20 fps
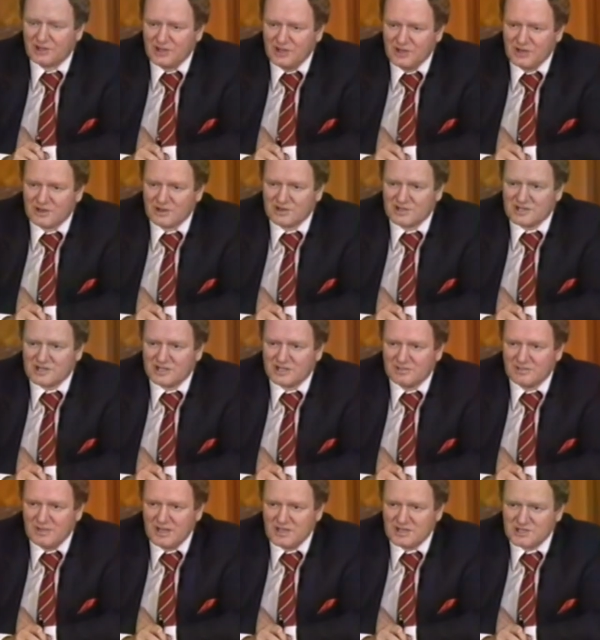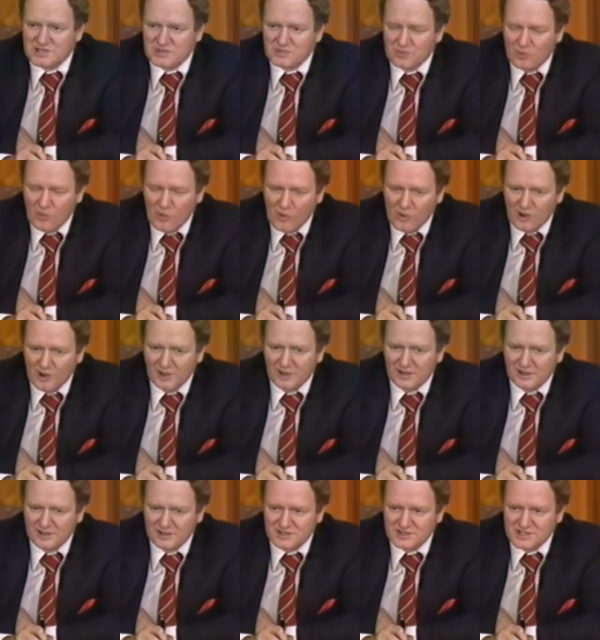years can be sworn
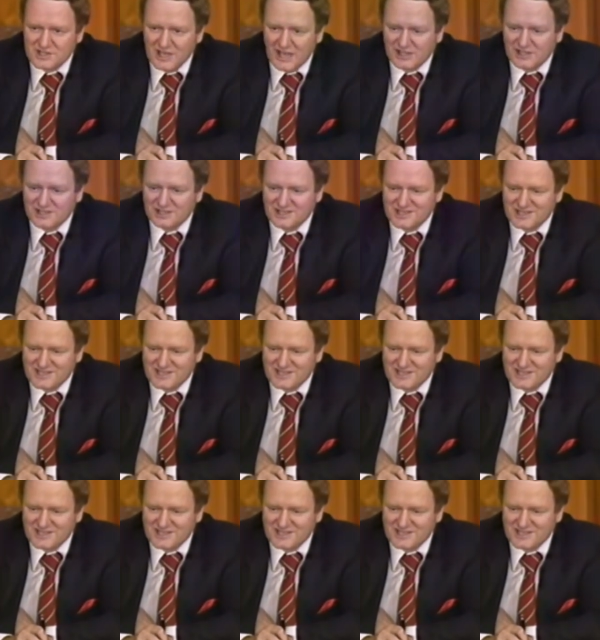under Section